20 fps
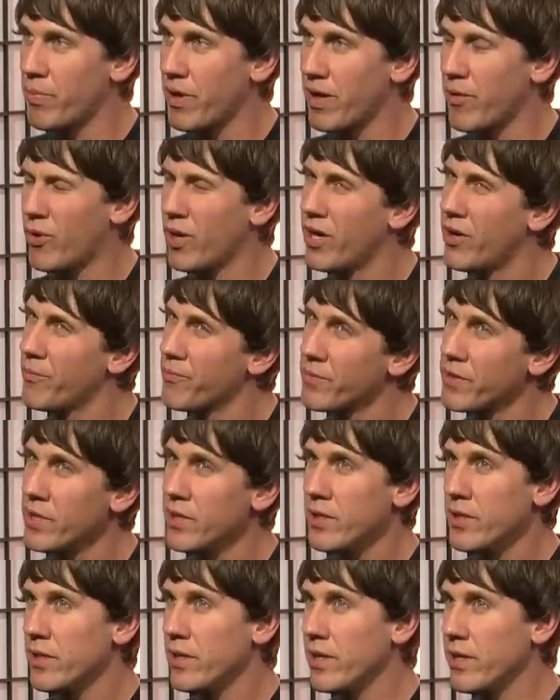Well,
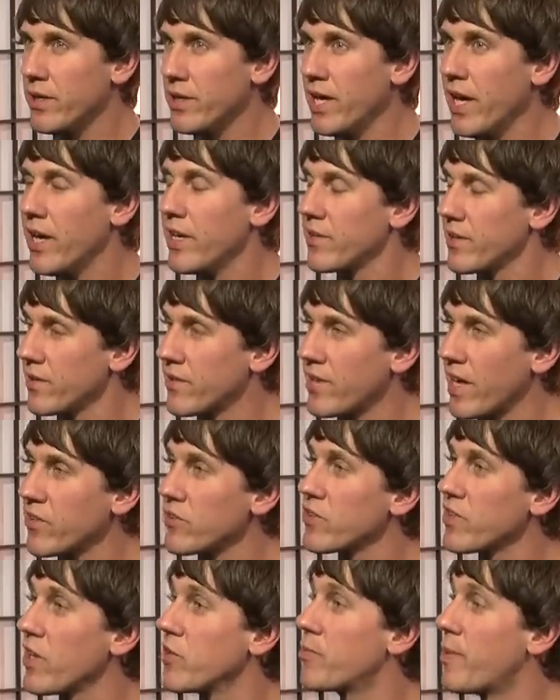yeah, it's, it's a
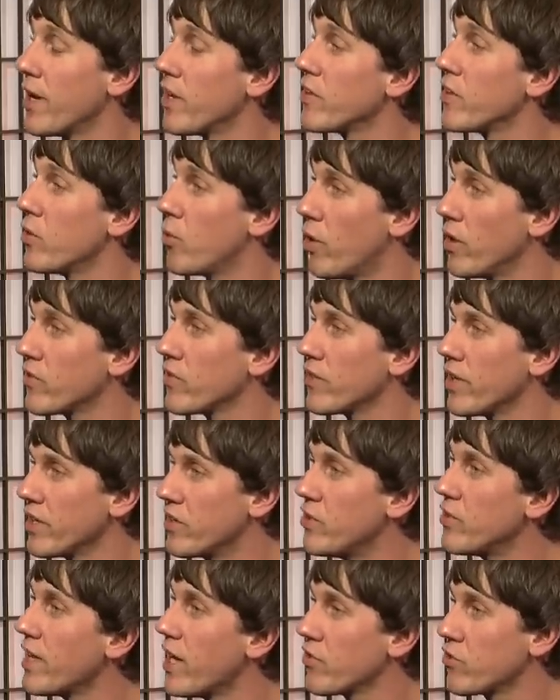thousand times better than it was in
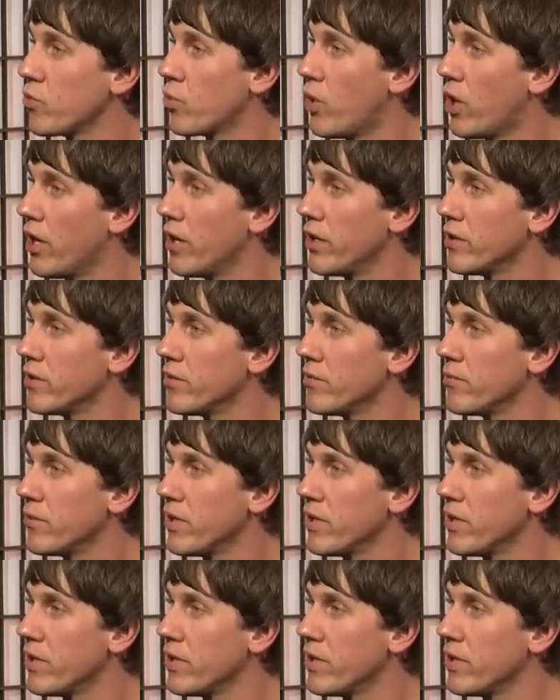like 2001.